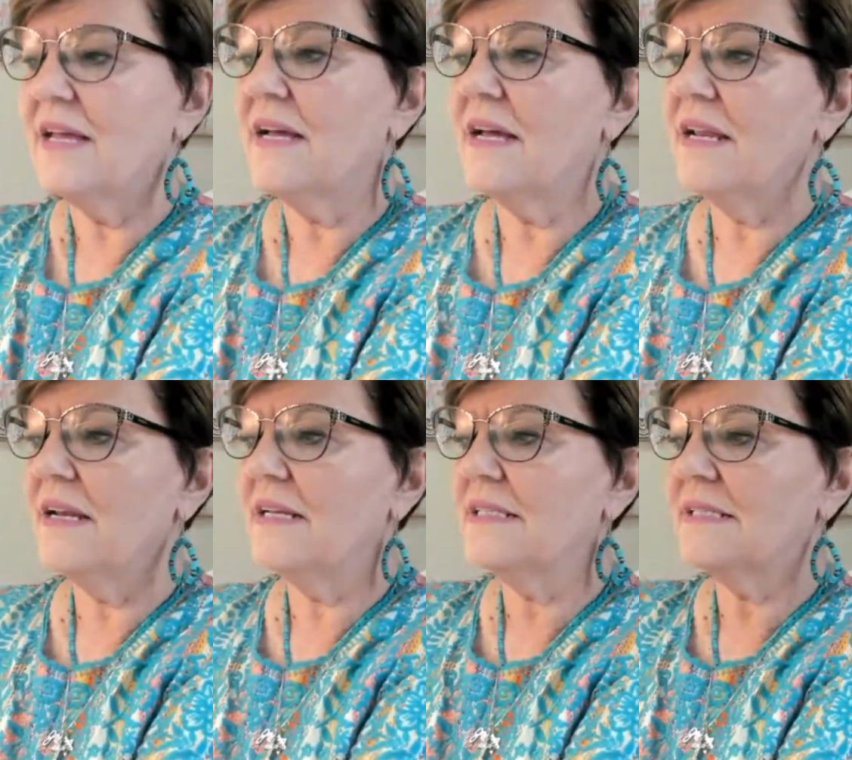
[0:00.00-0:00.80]

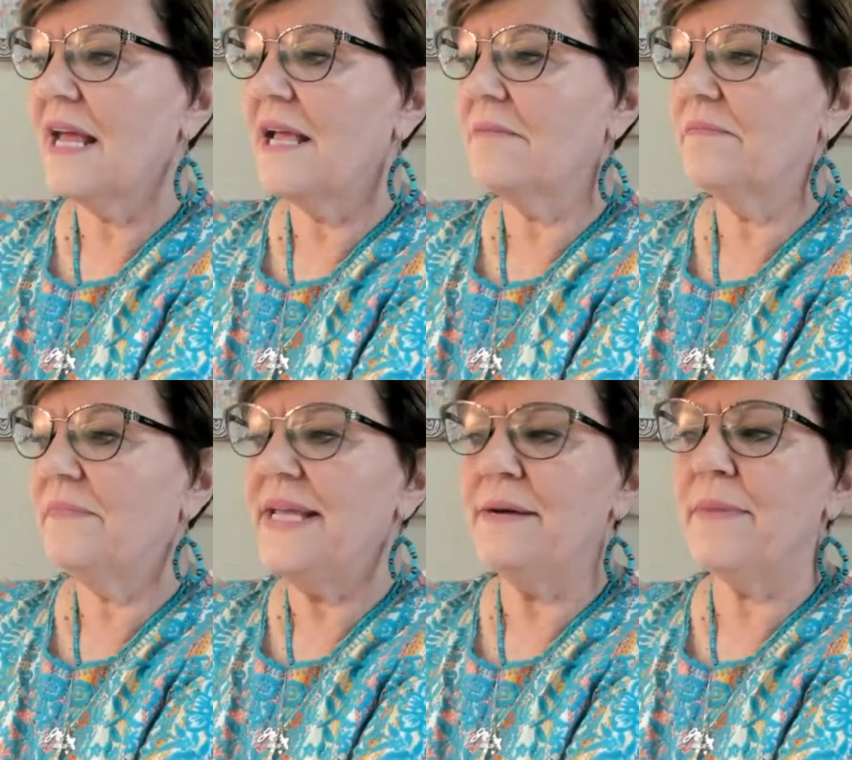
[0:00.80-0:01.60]
It's like
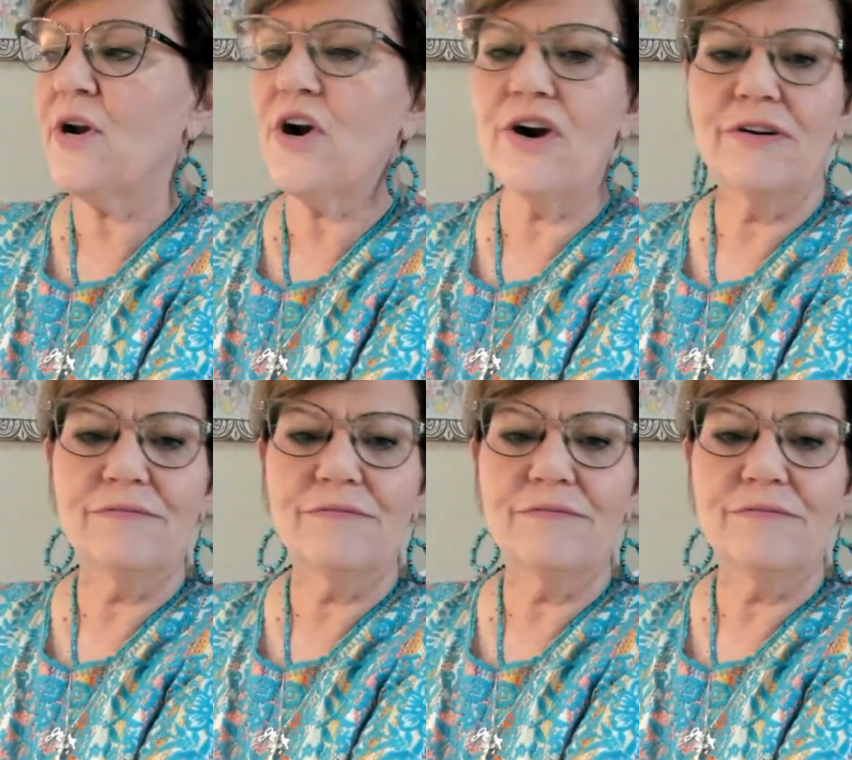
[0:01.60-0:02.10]
peanut butter.